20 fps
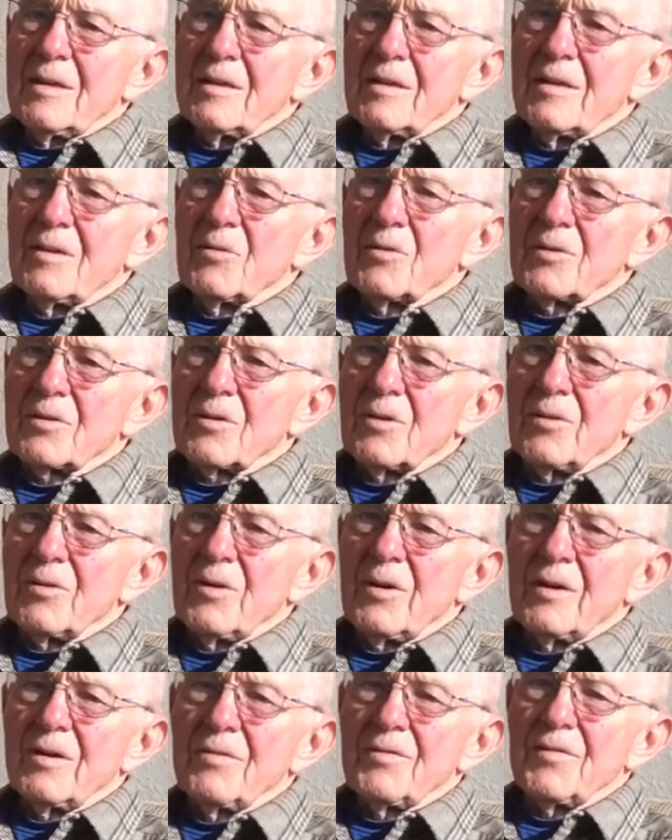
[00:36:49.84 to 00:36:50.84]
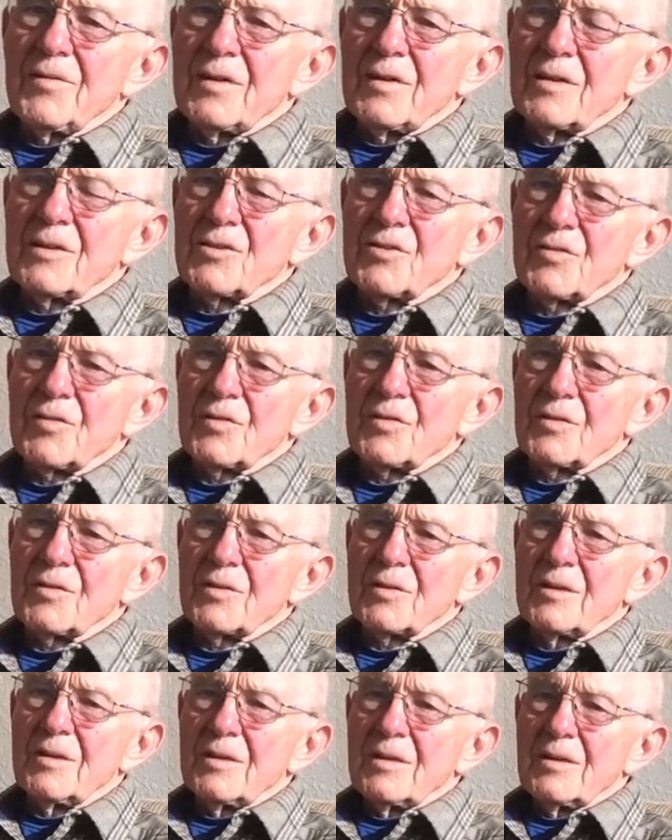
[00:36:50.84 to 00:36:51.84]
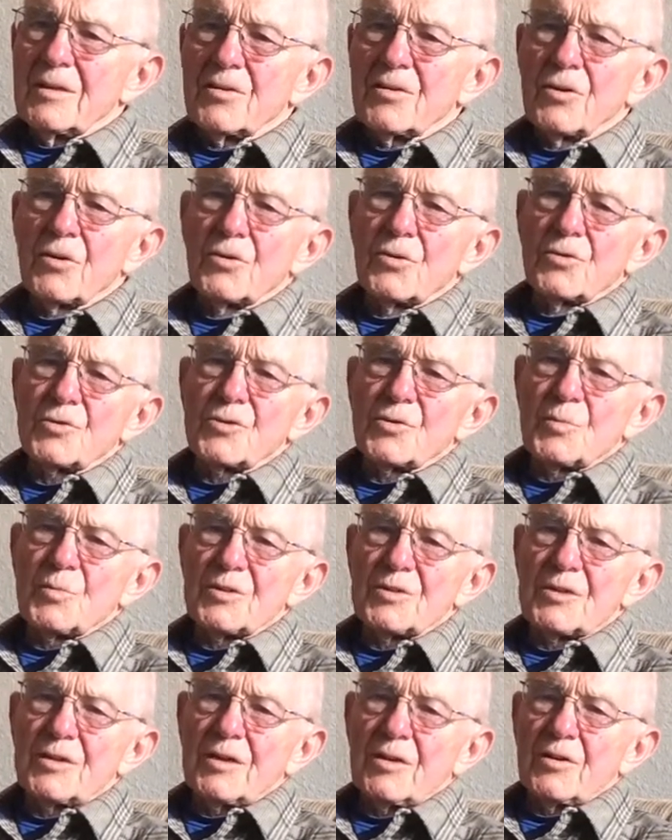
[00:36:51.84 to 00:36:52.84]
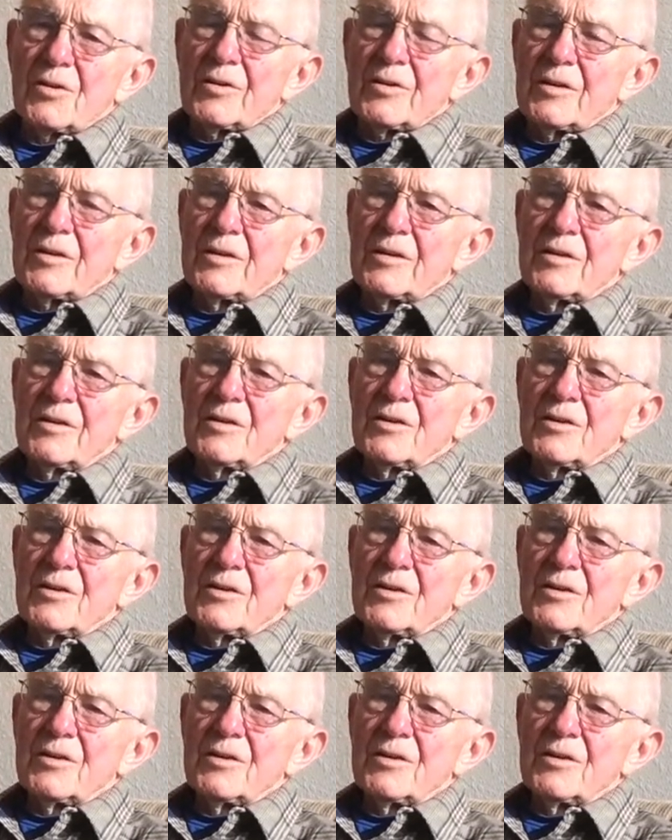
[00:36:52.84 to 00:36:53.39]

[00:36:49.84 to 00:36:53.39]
there were a lot of things for girls particularly